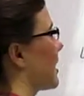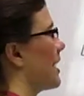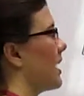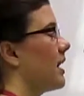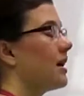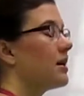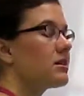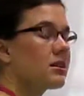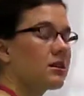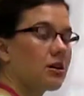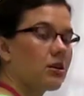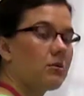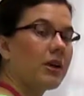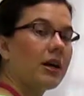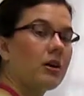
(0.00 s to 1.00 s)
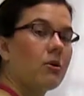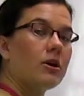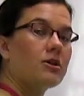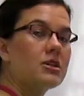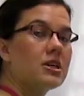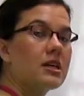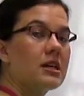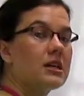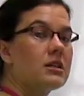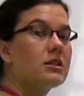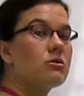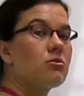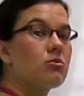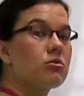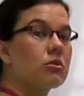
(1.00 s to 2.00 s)
answer, my quotient,
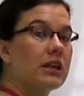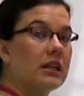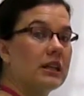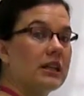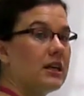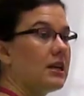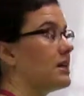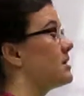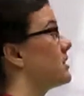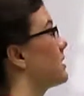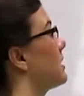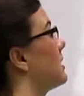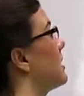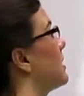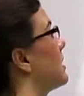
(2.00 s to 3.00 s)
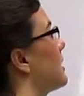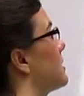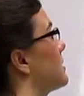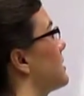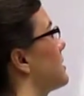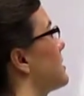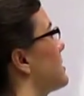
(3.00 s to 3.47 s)
is really easily and nicely